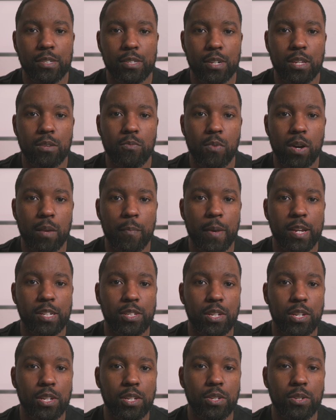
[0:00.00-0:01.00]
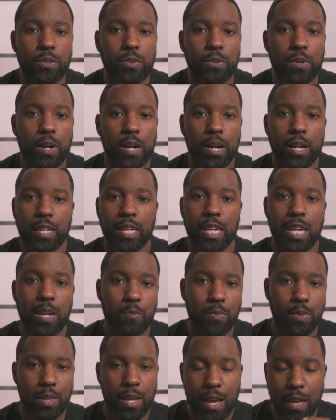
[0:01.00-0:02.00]
So you want to make sure you
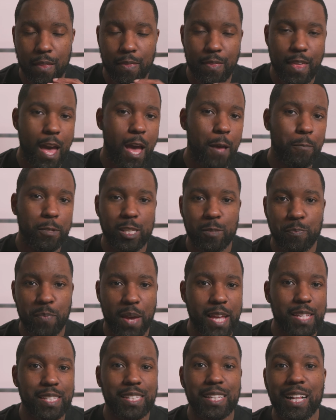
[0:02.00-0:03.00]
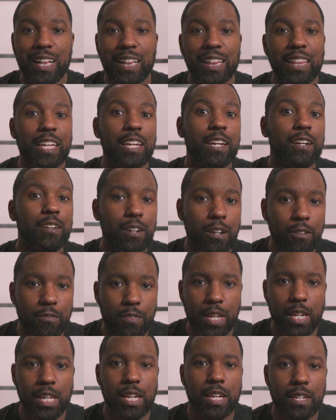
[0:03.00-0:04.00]
keep that space clear of
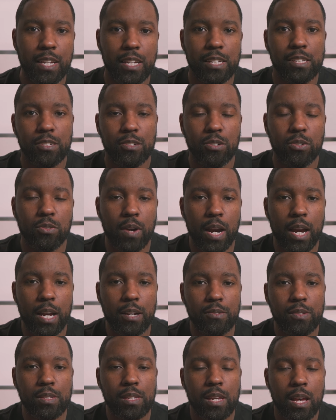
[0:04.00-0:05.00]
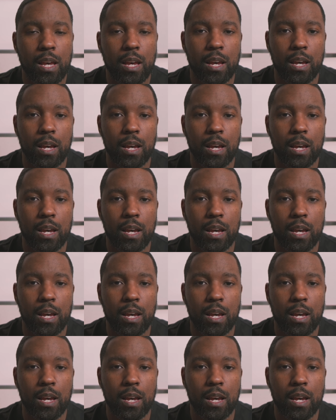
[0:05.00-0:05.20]
any additional grounds.